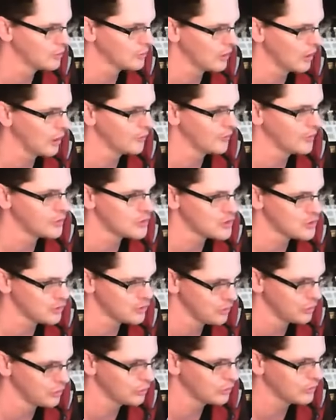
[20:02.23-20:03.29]
of a
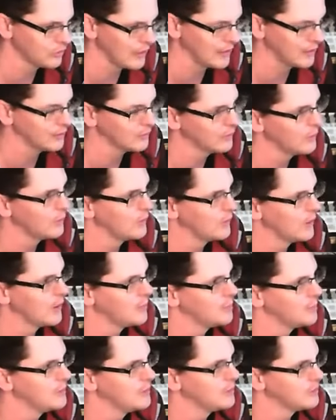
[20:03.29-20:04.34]
true standalone
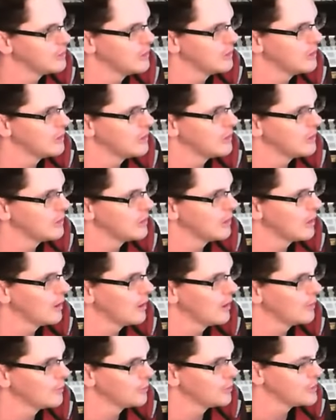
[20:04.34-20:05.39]
MPC
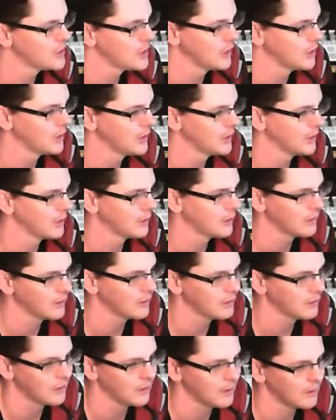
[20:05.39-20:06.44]
returning
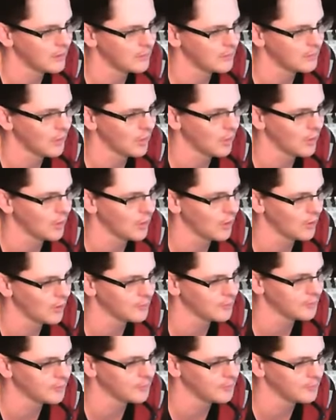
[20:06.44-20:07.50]
are
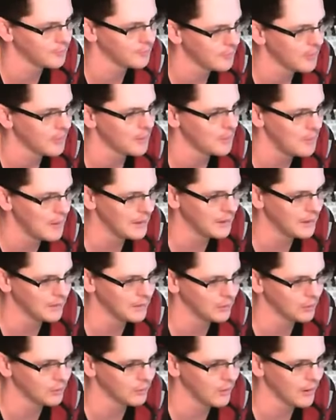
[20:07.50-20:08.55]
making
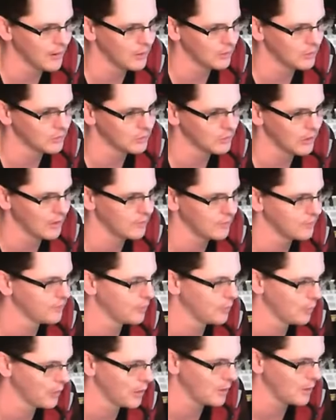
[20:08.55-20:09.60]
their rounds. And
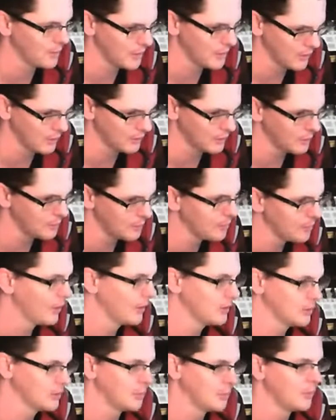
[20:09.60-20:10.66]
from what I'm hearing, the
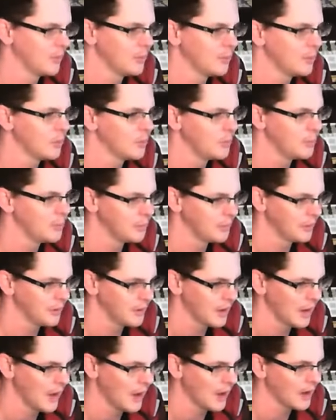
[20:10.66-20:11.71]
price point will be pretty
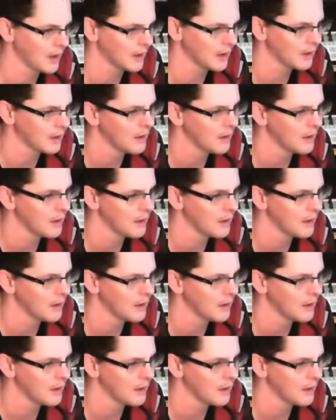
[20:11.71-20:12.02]
high.